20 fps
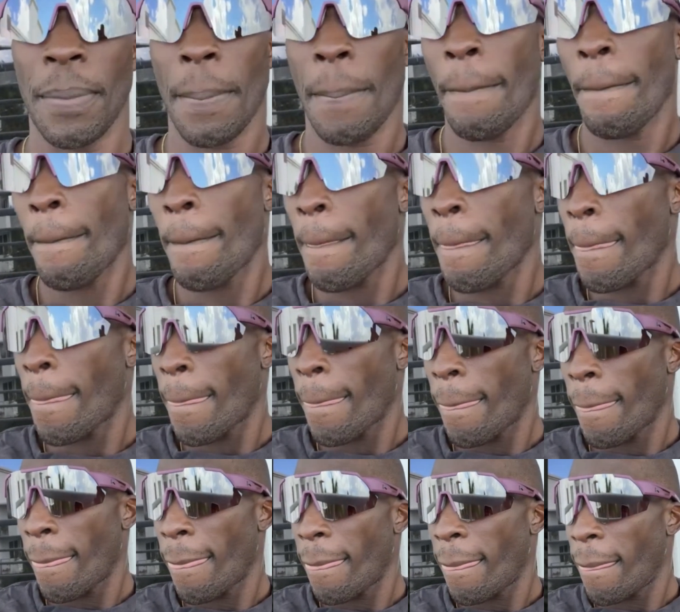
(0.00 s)

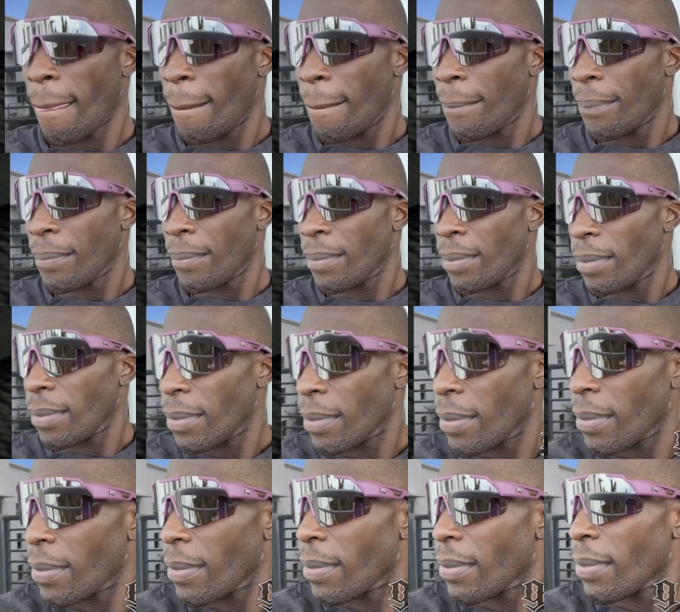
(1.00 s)

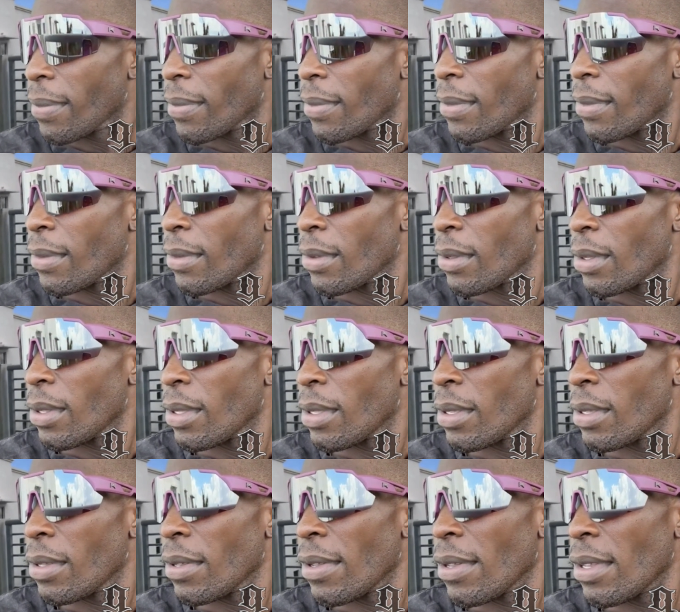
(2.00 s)

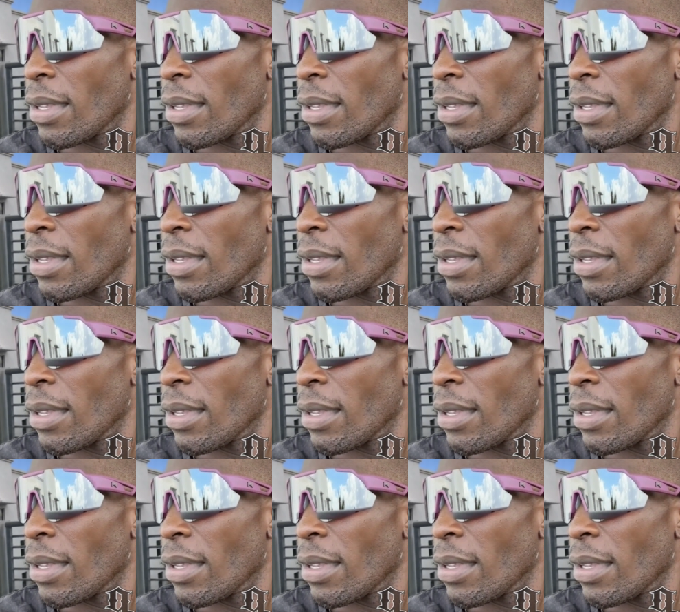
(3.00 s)
Nothing is said.